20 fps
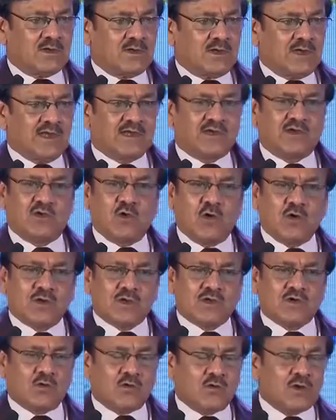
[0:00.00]
It
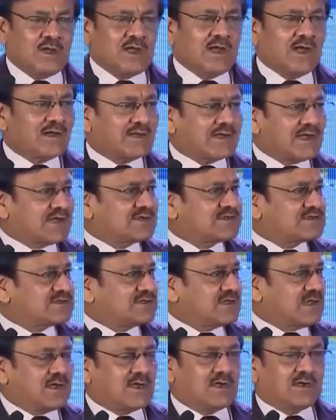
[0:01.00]
not only attracts
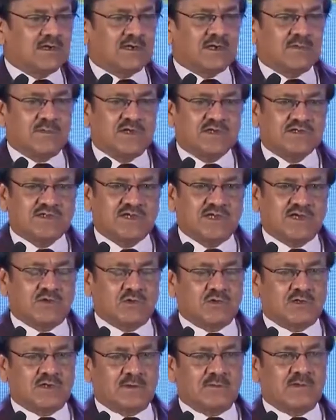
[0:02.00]
the domestic
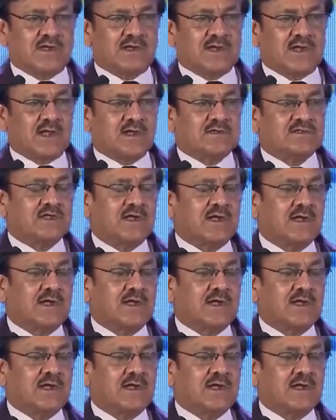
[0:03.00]
tourism, it attracts the